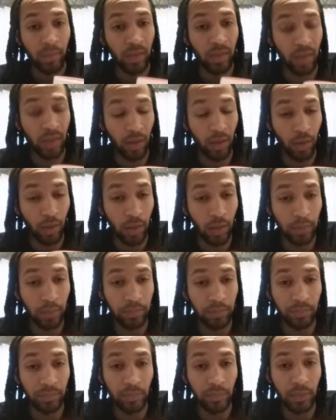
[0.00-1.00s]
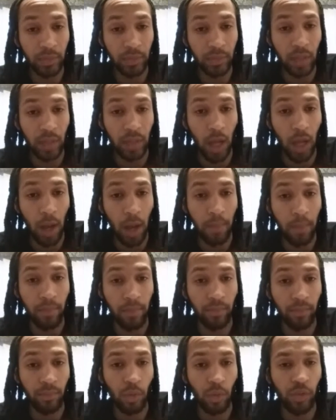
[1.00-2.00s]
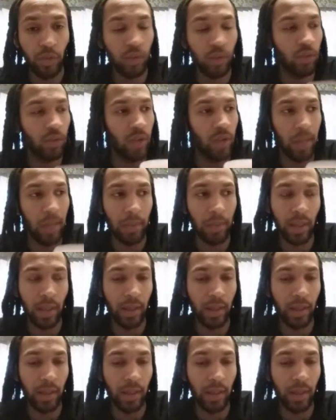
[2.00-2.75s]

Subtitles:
serums, mousses, you name it.